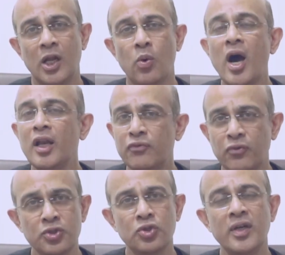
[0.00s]
Now,
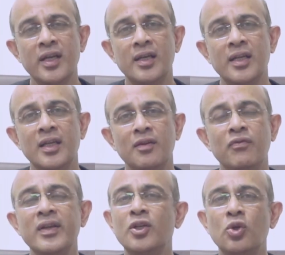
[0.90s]
unfortunately,
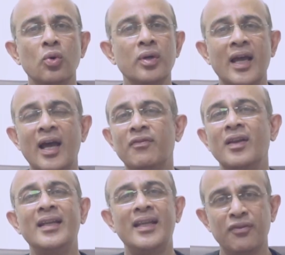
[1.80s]
we don't
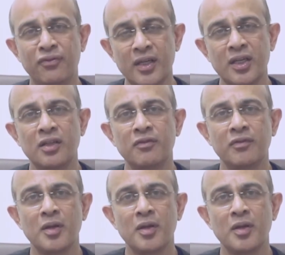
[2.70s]
have definitive